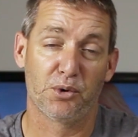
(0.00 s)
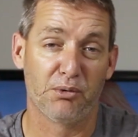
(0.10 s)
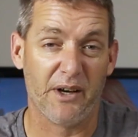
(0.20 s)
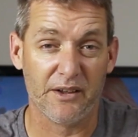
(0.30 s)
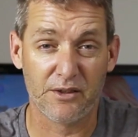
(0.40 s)
to
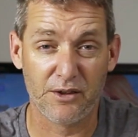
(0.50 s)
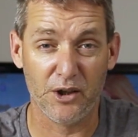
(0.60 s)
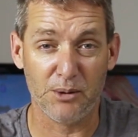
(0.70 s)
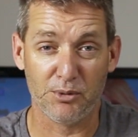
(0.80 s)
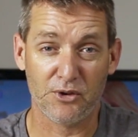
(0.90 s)
around
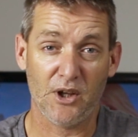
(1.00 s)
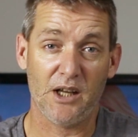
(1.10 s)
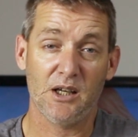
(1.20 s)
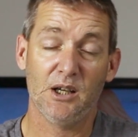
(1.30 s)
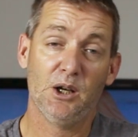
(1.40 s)

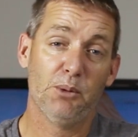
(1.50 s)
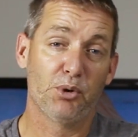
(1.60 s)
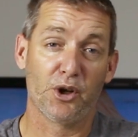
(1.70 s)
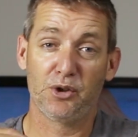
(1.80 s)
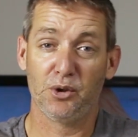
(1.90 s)
30%,
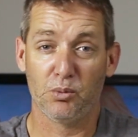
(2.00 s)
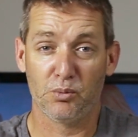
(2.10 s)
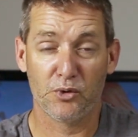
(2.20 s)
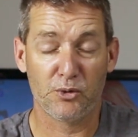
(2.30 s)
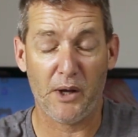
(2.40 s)
but I
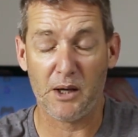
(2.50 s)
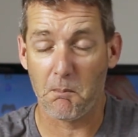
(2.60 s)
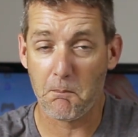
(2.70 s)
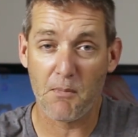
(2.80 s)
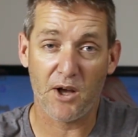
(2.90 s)
do
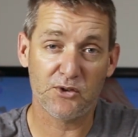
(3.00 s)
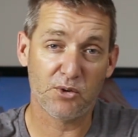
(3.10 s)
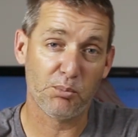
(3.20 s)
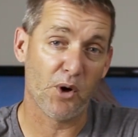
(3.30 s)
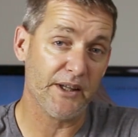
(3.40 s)
spend
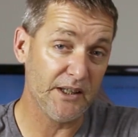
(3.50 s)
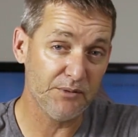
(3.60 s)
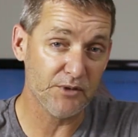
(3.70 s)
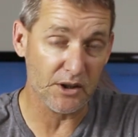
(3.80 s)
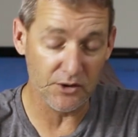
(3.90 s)
most of my
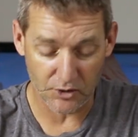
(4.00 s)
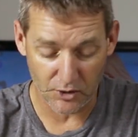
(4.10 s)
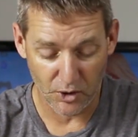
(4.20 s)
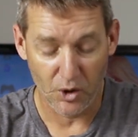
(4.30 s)
evenings